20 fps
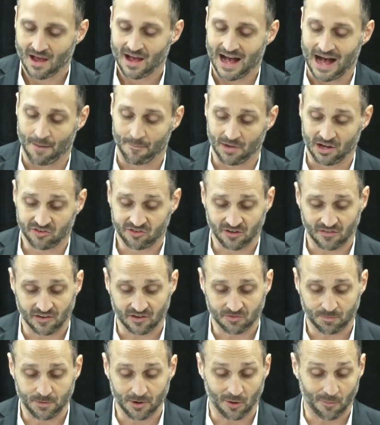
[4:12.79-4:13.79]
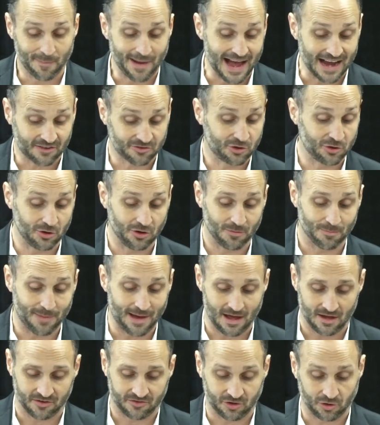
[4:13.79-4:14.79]
I mentioned this bill back to
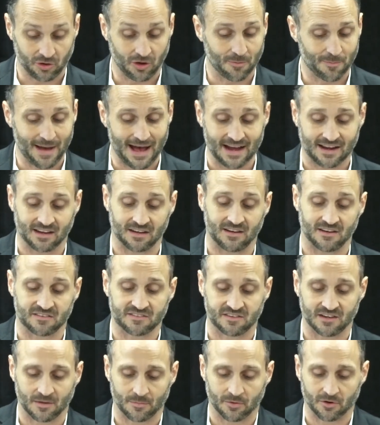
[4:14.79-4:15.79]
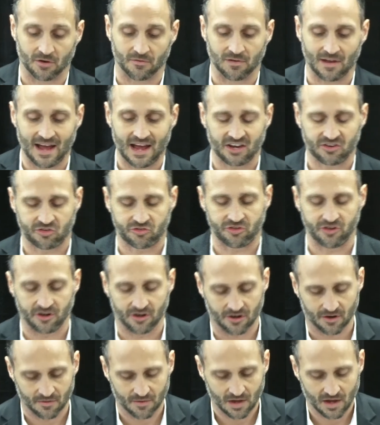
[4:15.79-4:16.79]
you back in December of last
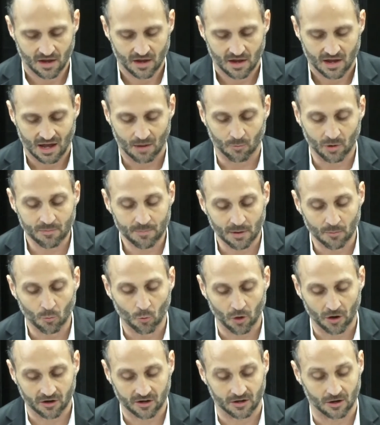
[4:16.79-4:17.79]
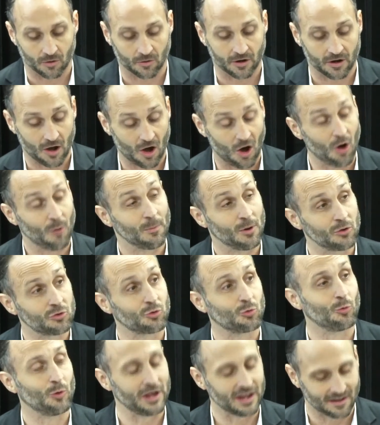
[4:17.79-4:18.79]
year, and we've been working on it
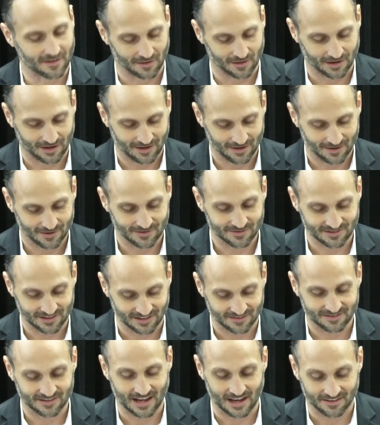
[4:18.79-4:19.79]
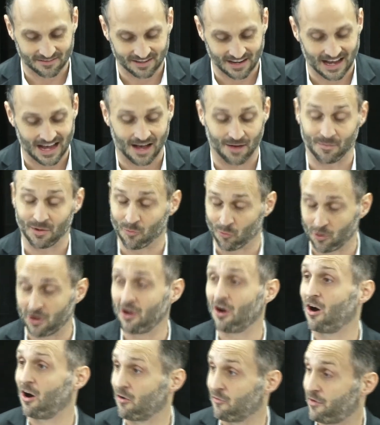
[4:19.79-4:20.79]
almost weekly since that time, and we
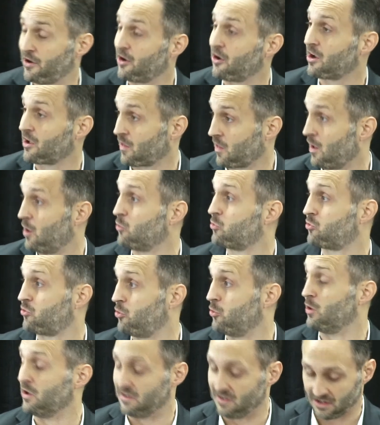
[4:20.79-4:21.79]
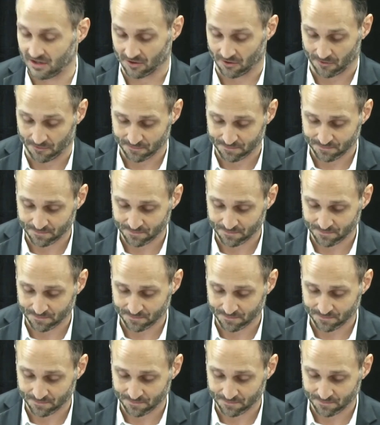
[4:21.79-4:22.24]
are very close to a deal.